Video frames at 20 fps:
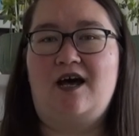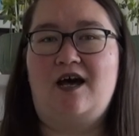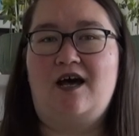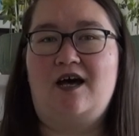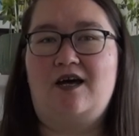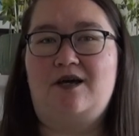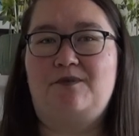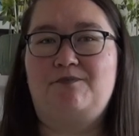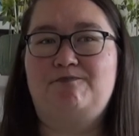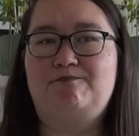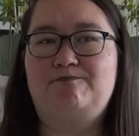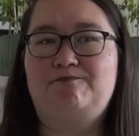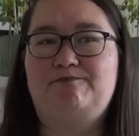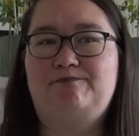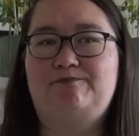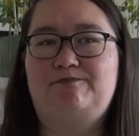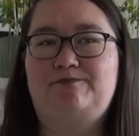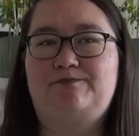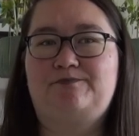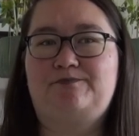Um,
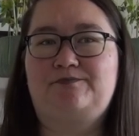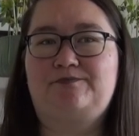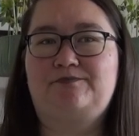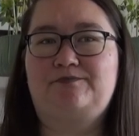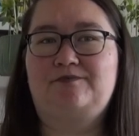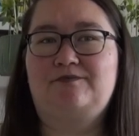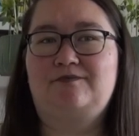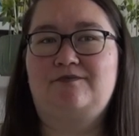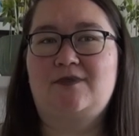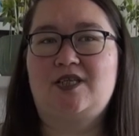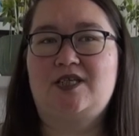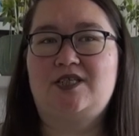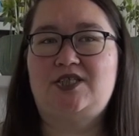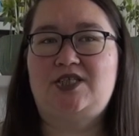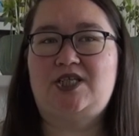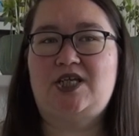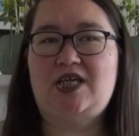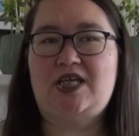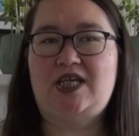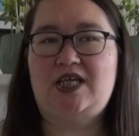
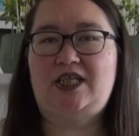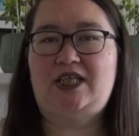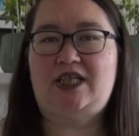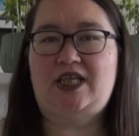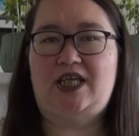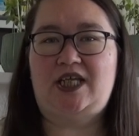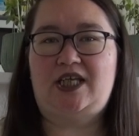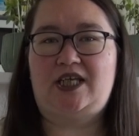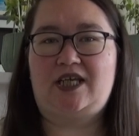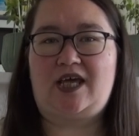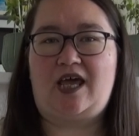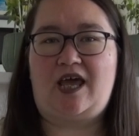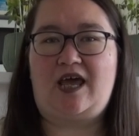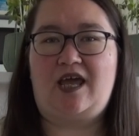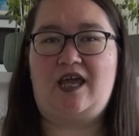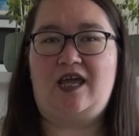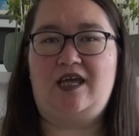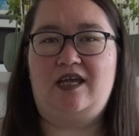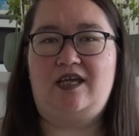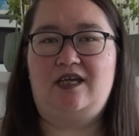she did
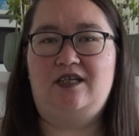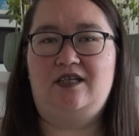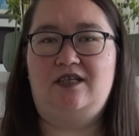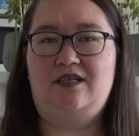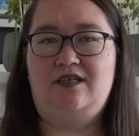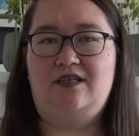a